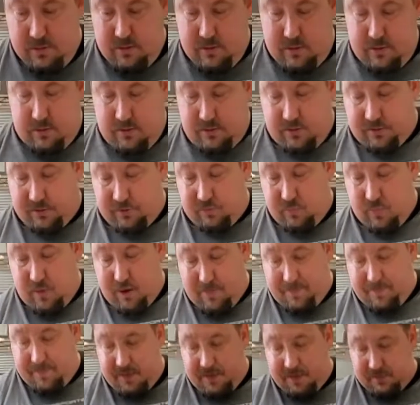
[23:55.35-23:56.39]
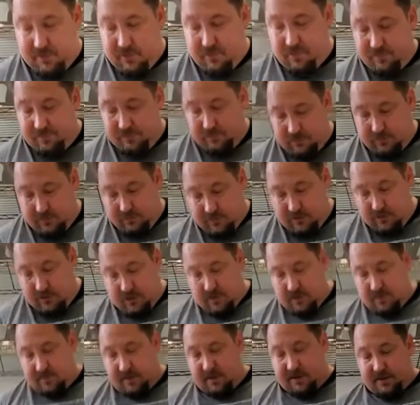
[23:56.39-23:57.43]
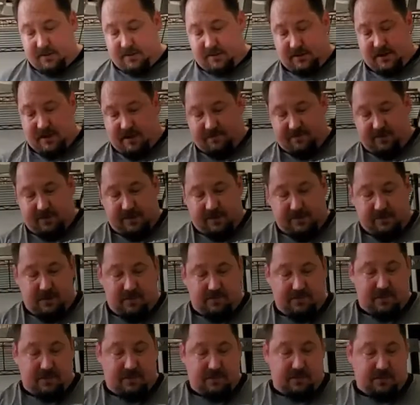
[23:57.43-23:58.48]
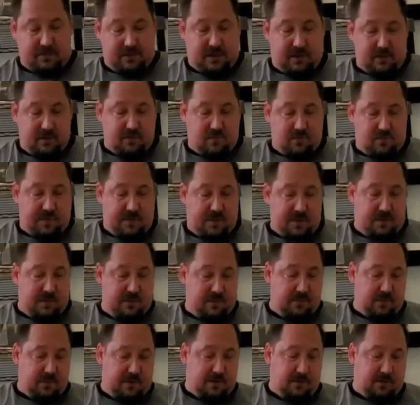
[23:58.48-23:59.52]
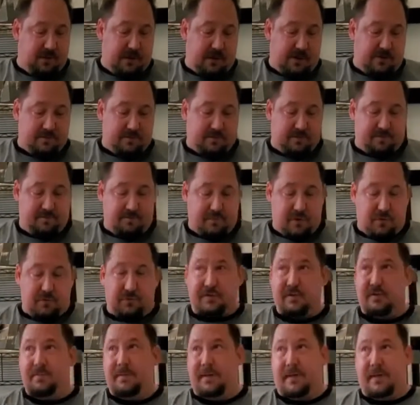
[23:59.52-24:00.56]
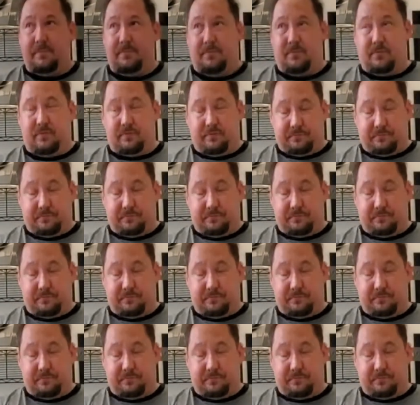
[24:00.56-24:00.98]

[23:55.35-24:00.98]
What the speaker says: to swap these over, and it's definitely something within the wheelhouse of most people.